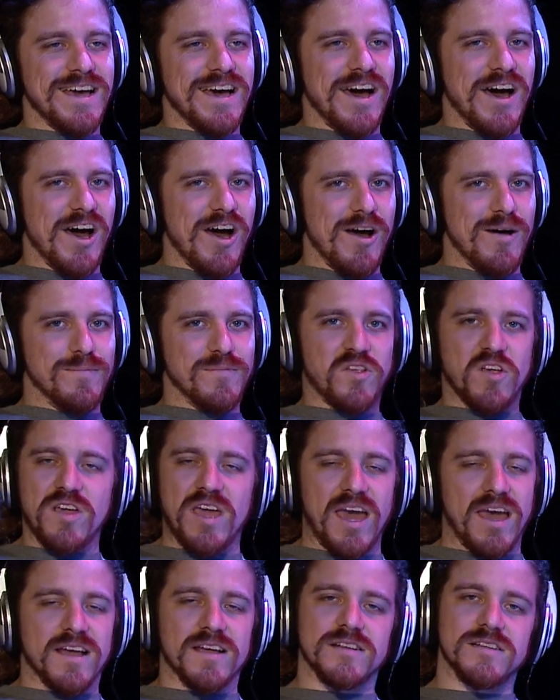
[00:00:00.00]

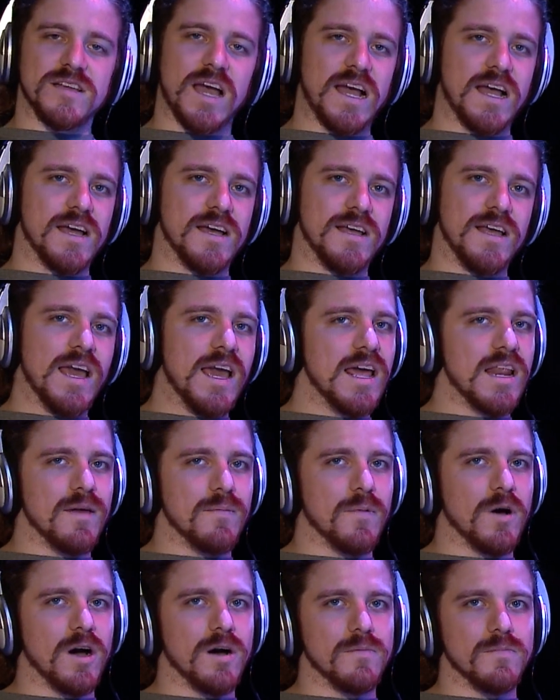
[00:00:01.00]
Hit
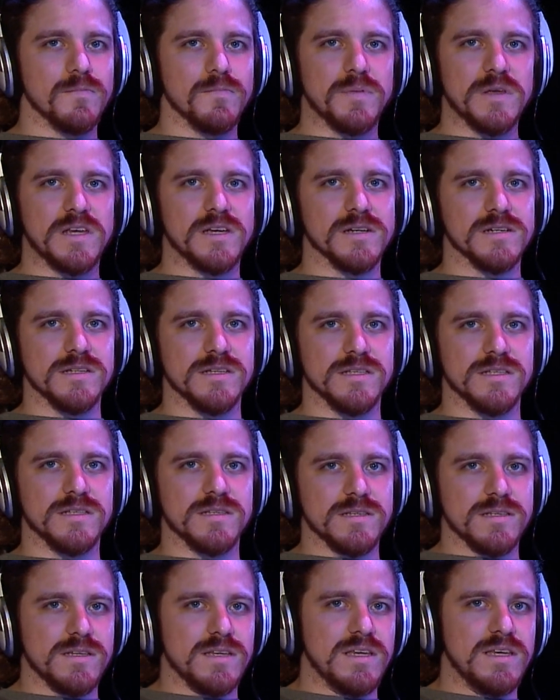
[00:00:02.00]
him up
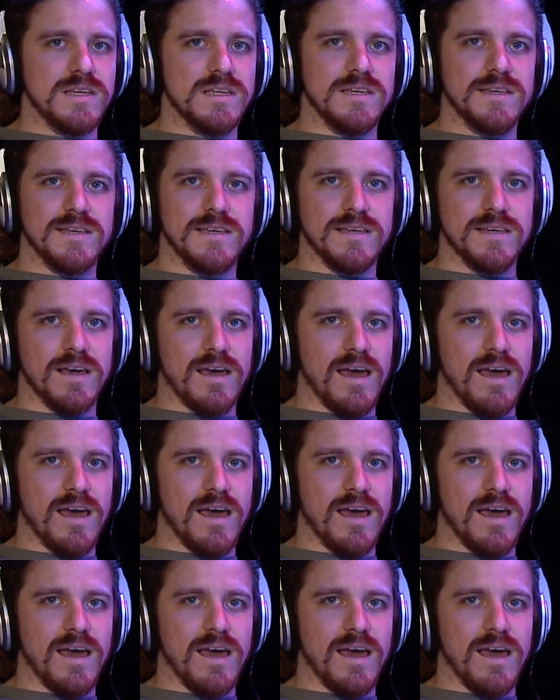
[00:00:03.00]
because he